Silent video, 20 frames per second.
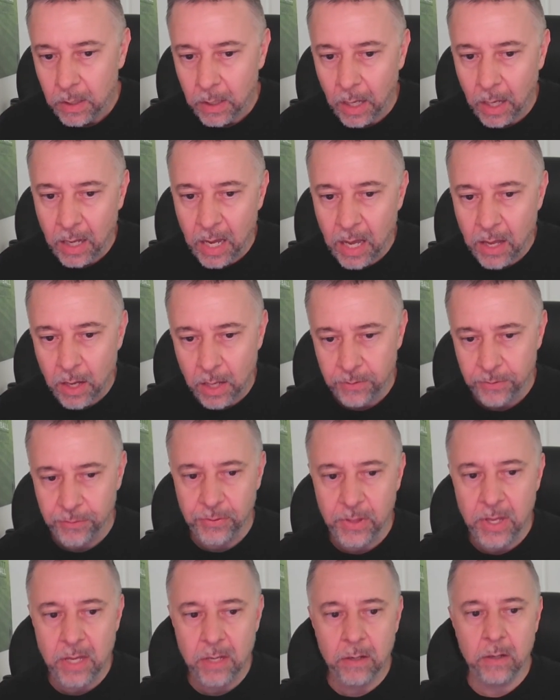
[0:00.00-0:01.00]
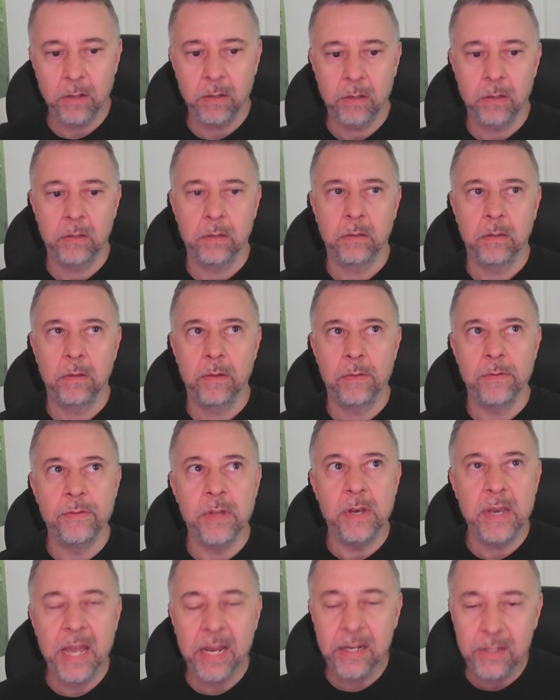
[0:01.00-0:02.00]
I think
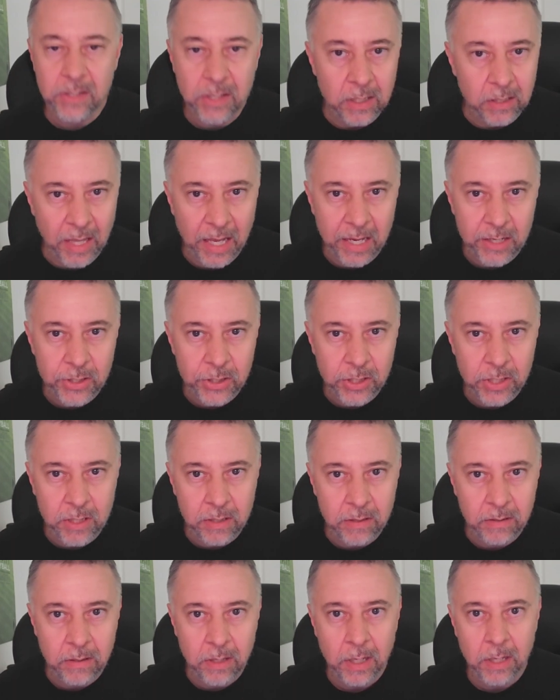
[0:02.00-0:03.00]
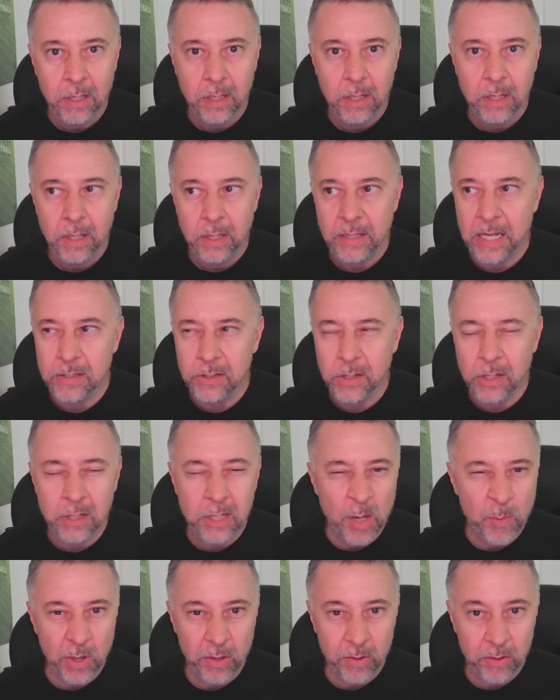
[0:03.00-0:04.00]
the next collection that's going to
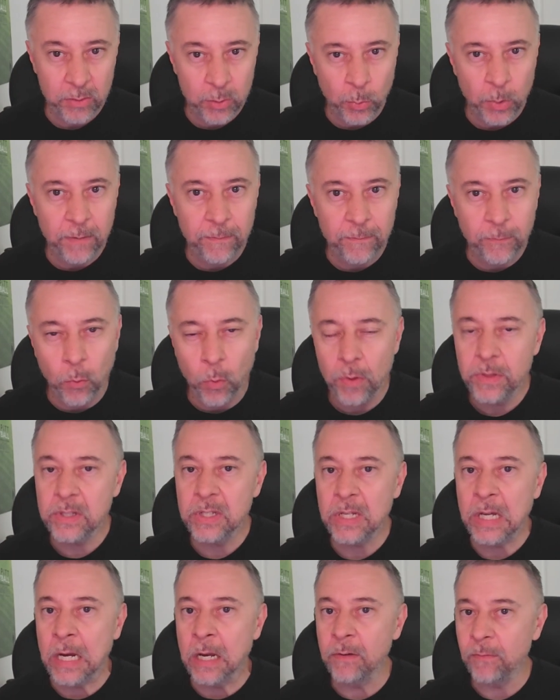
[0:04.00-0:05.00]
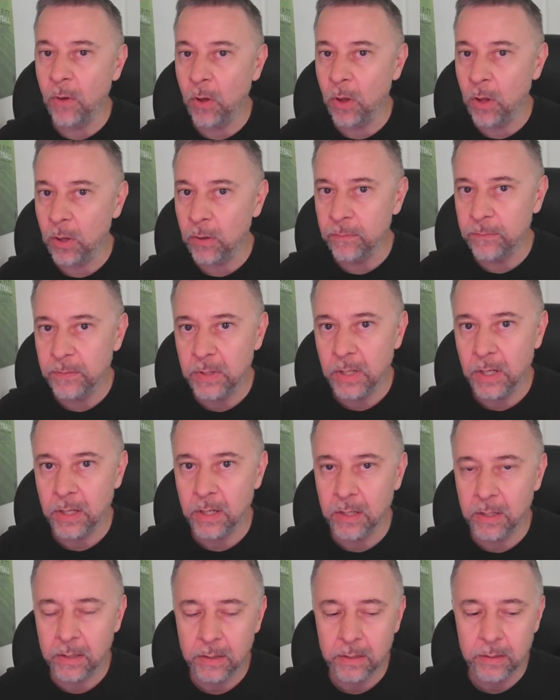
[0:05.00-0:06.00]
come out on the 24th is going to involve
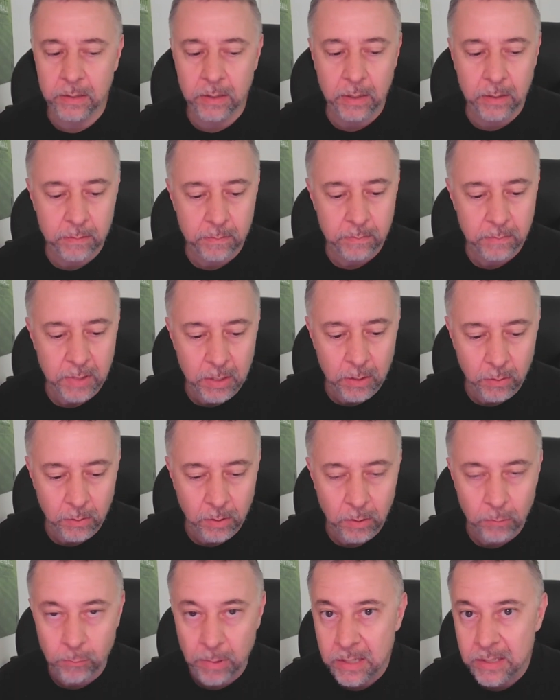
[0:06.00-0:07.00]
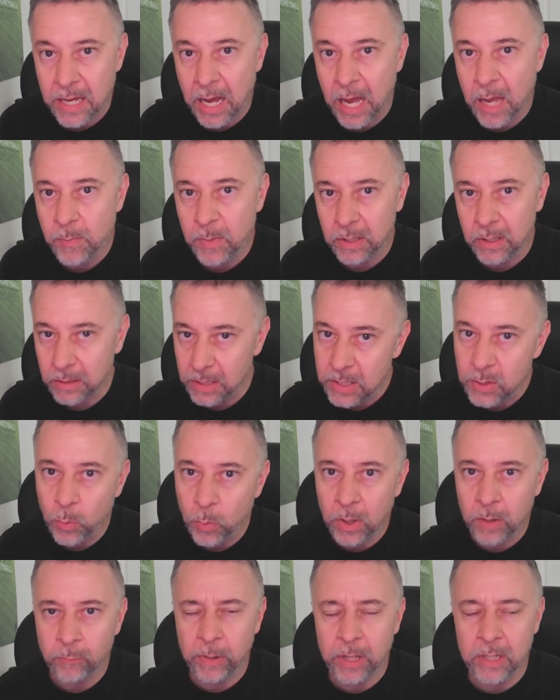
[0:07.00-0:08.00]
a red diamond, at least
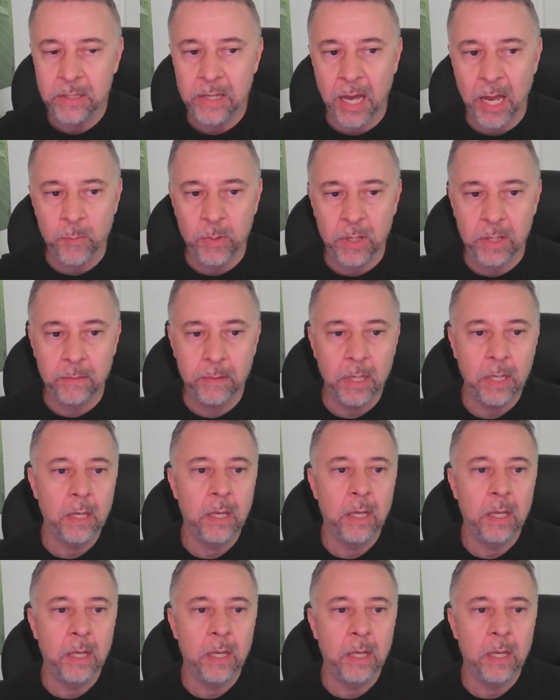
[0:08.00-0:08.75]
one red diamond.